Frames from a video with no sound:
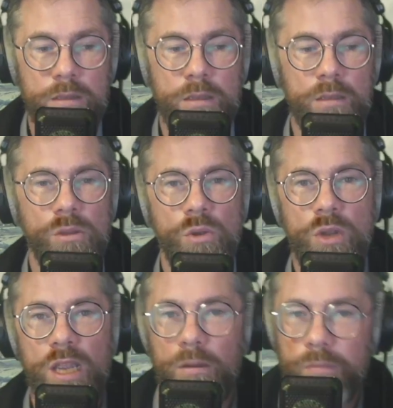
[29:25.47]

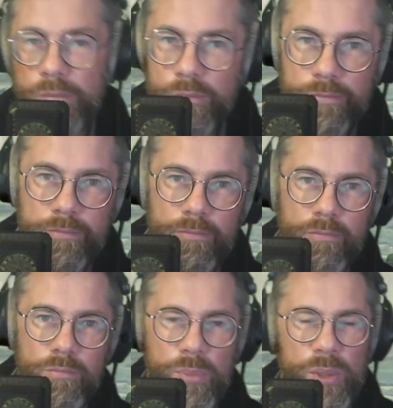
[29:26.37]
Okay,
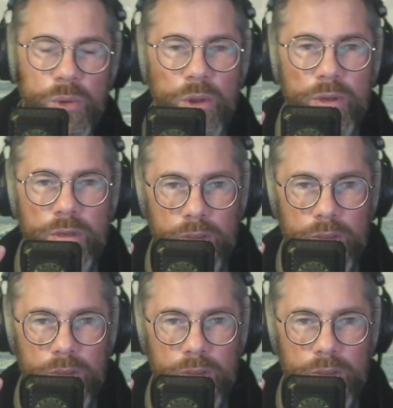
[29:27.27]
put on